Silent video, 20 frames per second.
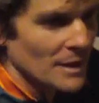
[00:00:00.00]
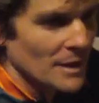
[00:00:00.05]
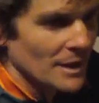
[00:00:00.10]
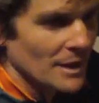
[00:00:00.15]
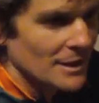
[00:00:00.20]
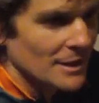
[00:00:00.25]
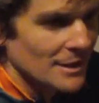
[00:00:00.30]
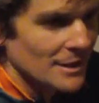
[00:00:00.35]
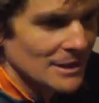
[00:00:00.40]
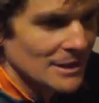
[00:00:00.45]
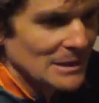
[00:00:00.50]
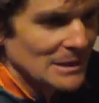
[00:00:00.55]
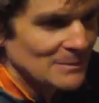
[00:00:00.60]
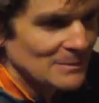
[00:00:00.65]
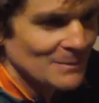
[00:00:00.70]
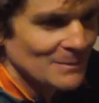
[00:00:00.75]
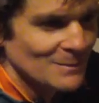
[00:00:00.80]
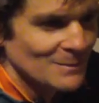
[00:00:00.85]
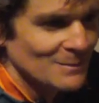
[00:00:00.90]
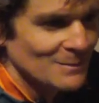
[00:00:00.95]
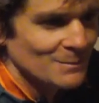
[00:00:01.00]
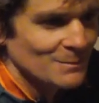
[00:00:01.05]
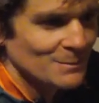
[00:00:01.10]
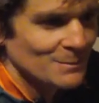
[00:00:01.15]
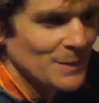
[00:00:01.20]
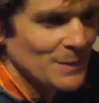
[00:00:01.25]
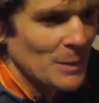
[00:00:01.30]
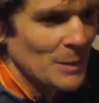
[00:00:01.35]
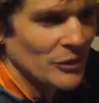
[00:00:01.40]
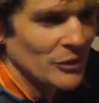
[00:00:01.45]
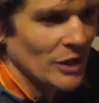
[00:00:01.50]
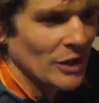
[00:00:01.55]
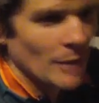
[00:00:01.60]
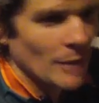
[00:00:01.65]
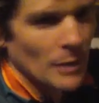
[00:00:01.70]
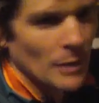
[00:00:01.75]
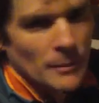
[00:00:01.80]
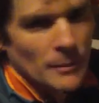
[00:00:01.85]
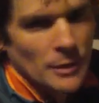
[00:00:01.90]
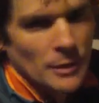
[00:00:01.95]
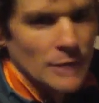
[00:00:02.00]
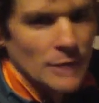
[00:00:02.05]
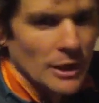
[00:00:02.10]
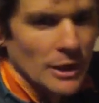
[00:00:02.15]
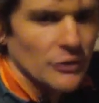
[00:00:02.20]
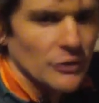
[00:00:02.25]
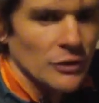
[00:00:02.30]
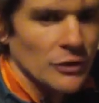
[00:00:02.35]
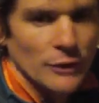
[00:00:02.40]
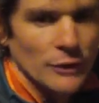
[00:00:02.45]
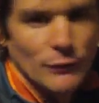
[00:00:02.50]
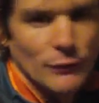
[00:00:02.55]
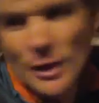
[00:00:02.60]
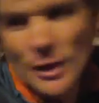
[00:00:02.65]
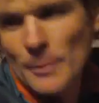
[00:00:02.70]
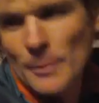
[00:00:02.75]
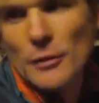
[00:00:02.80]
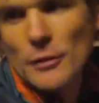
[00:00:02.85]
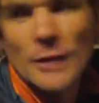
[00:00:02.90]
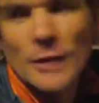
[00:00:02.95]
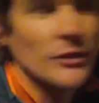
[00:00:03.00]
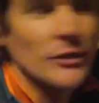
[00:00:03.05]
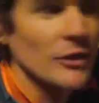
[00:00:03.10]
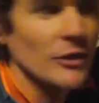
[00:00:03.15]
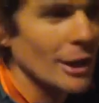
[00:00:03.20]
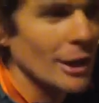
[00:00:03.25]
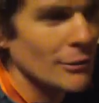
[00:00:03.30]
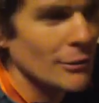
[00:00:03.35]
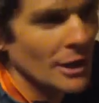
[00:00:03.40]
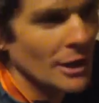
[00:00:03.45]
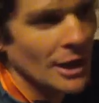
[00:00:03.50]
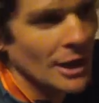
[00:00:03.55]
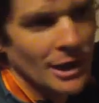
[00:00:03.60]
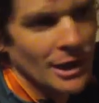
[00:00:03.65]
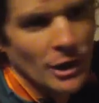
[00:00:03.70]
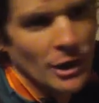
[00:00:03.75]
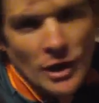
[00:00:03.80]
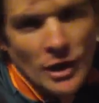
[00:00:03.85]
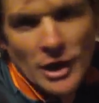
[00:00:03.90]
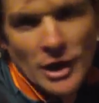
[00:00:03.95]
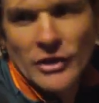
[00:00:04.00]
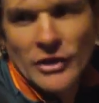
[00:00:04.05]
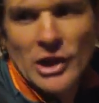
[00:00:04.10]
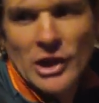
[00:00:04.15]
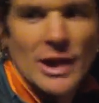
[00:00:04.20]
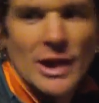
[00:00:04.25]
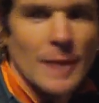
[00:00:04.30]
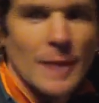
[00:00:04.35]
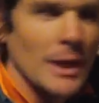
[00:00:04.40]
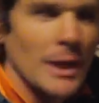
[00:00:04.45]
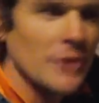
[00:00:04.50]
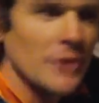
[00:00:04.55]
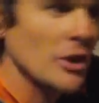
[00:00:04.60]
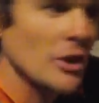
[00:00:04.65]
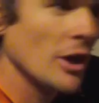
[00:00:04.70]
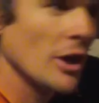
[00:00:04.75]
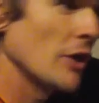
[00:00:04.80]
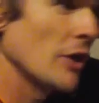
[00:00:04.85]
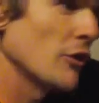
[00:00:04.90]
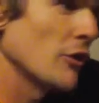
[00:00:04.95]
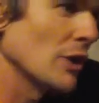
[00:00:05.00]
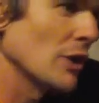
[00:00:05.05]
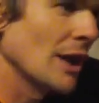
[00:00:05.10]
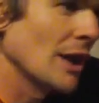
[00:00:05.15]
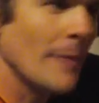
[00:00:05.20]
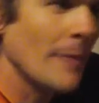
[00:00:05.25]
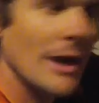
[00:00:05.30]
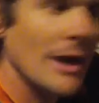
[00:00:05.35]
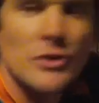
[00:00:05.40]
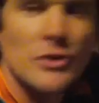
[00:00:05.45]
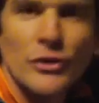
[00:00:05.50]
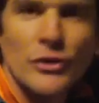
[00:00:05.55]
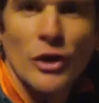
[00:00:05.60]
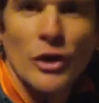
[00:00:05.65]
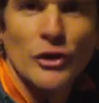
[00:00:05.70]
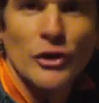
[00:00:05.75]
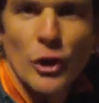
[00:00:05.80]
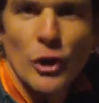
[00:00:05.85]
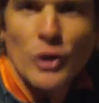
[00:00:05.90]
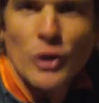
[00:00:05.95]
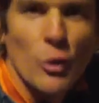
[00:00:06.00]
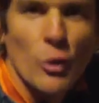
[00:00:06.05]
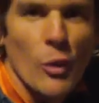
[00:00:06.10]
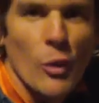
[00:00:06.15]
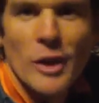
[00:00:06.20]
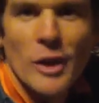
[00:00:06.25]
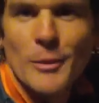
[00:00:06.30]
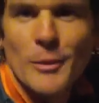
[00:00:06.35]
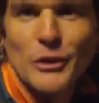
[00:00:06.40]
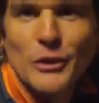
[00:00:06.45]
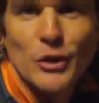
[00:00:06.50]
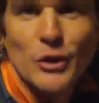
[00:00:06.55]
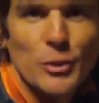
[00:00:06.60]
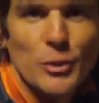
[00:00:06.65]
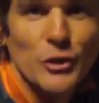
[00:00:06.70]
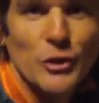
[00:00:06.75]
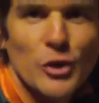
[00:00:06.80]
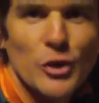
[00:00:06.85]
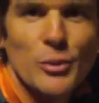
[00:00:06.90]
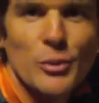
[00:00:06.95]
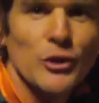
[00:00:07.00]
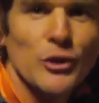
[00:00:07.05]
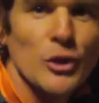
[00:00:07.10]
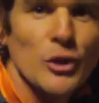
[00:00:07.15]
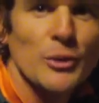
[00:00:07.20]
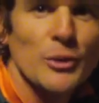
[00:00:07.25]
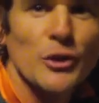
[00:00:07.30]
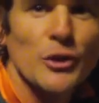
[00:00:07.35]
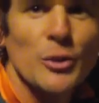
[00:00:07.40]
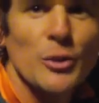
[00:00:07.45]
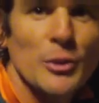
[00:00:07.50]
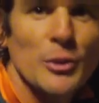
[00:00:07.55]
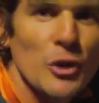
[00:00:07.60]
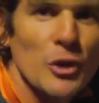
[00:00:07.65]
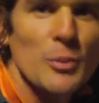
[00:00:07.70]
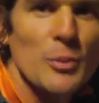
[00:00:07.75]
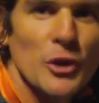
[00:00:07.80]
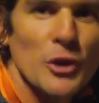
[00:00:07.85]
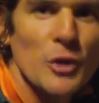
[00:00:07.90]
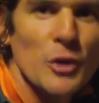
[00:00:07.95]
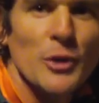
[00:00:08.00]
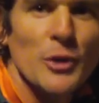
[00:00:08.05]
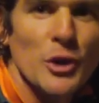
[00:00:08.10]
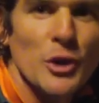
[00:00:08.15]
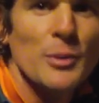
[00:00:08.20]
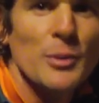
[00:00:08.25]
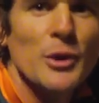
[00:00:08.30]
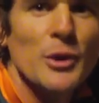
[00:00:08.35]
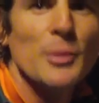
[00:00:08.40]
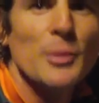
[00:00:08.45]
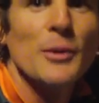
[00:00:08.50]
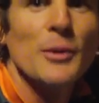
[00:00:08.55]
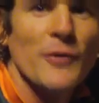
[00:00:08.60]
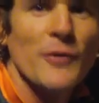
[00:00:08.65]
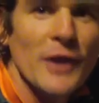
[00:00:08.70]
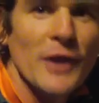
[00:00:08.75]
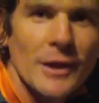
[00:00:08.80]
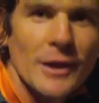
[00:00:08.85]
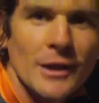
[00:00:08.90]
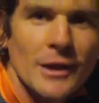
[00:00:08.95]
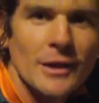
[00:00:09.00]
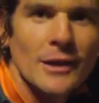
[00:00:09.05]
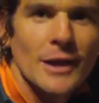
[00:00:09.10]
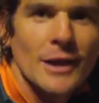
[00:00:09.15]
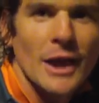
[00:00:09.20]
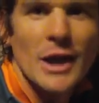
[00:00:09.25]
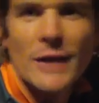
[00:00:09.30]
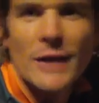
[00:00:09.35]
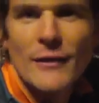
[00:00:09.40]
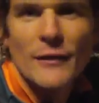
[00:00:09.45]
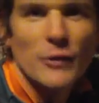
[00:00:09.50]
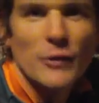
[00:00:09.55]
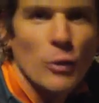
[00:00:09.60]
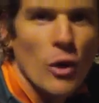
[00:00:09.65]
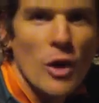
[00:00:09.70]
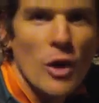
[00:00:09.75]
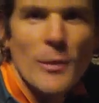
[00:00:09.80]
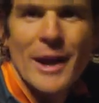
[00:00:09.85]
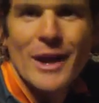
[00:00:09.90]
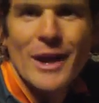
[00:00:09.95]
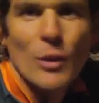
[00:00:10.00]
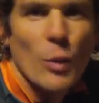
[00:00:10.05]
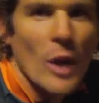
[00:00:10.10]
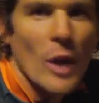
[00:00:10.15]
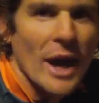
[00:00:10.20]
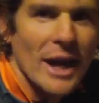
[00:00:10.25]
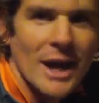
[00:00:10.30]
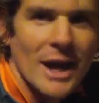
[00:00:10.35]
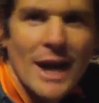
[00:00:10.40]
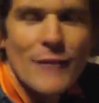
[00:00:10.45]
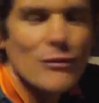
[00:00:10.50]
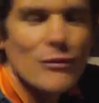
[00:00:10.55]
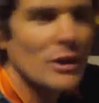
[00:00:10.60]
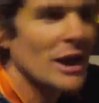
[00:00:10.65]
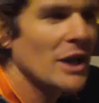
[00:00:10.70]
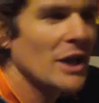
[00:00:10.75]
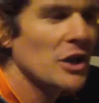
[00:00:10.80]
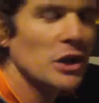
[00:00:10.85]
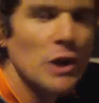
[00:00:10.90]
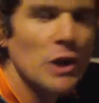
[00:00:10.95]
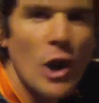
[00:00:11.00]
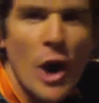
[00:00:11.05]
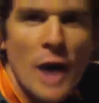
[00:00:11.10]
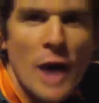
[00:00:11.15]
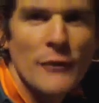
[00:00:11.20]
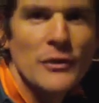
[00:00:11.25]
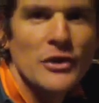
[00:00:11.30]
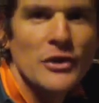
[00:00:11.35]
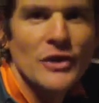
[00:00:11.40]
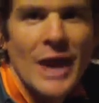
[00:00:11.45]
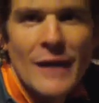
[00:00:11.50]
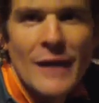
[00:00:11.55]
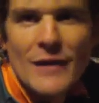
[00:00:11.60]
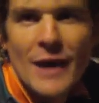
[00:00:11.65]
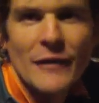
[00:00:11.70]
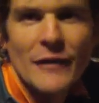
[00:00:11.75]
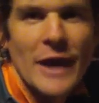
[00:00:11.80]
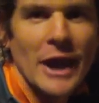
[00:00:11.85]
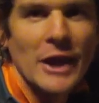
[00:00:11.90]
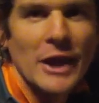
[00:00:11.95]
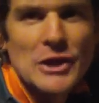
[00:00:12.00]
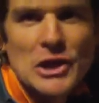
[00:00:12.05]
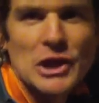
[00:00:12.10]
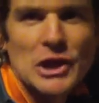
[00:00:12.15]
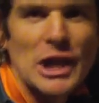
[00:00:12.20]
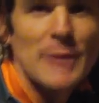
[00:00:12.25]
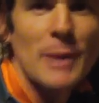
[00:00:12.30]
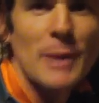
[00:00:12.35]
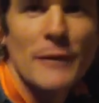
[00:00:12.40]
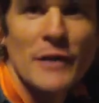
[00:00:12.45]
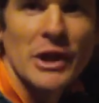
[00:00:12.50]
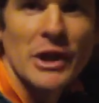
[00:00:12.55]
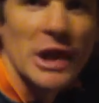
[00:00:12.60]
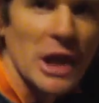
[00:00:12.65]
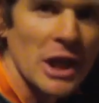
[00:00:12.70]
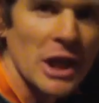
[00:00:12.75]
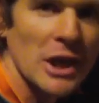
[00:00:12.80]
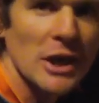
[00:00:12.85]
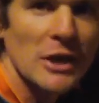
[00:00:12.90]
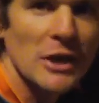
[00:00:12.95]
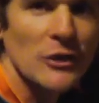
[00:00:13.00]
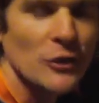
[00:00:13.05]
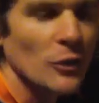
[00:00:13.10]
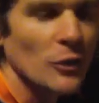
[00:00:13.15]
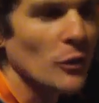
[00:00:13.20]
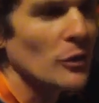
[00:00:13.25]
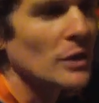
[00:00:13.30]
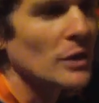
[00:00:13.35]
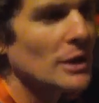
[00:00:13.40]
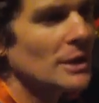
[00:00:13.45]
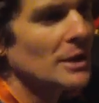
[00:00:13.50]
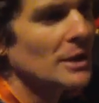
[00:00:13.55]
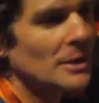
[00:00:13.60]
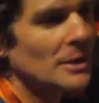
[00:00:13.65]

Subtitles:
And people say, but I'm not racing Div 1, I'm not racing A grade, Harley, I don't need to eat that much, I don't need to drink that much. And it's like, don't you want to be super duper fit and never have to worry about your weight ever again in your life, and just have enough energy to keep up with your kids, or